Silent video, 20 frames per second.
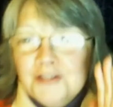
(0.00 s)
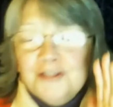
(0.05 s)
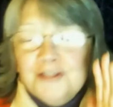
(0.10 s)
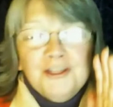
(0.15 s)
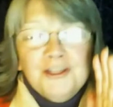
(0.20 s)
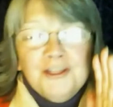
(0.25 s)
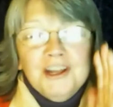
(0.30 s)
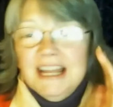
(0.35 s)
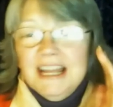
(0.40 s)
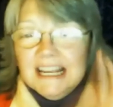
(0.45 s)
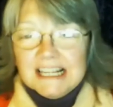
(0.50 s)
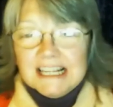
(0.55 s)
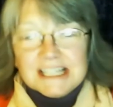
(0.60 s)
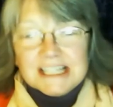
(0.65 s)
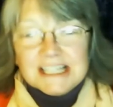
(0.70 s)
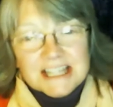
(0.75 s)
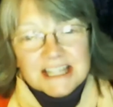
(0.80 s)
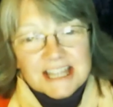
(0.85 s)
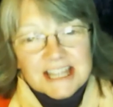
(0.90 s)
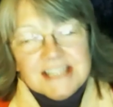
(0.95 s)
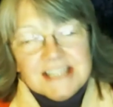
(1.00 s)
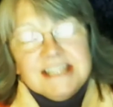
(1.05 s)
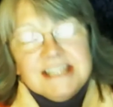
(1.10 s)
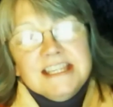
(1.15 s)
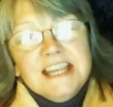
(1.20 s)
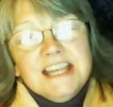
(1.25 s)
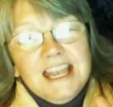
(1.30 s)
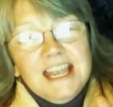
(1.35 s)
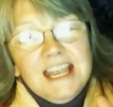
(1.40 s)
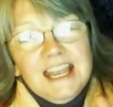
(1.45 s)
the link to this
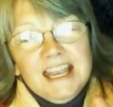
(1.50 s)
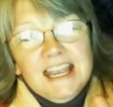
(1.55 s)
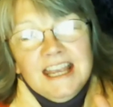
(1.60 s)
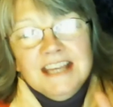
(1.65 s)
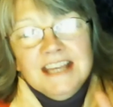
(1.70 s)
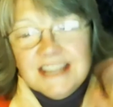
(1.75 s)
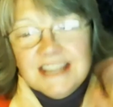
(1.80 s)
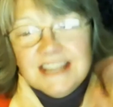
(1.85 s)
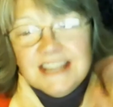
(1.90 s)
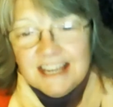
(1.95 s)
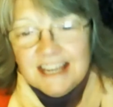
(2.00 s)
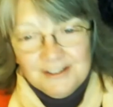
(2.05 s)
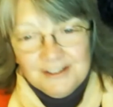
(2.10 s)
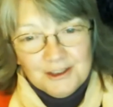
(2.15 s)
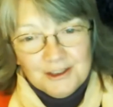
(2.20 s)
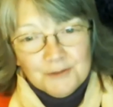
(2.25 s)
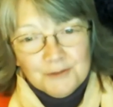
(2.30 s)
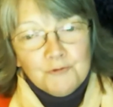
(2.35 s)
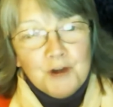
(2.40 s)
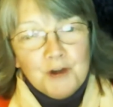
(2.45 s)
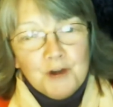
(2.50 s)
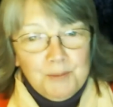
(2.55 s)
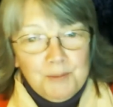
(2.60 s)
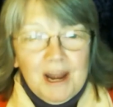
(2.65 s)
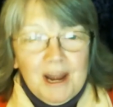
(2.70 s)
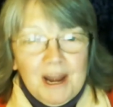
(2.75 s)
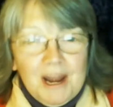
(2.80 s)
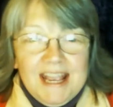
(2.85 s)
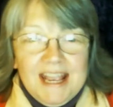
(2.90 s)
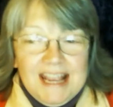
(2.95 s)
is in the replay
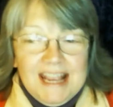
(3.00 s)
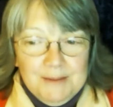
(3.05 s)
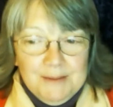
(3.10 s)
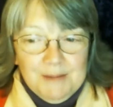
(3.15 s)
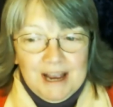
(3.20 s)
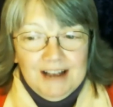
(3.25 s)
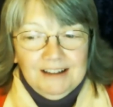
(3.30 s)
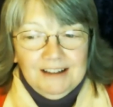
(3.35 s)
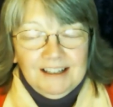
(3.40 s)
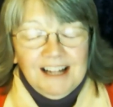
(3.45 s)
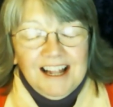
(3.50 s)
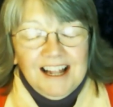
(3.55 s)
email.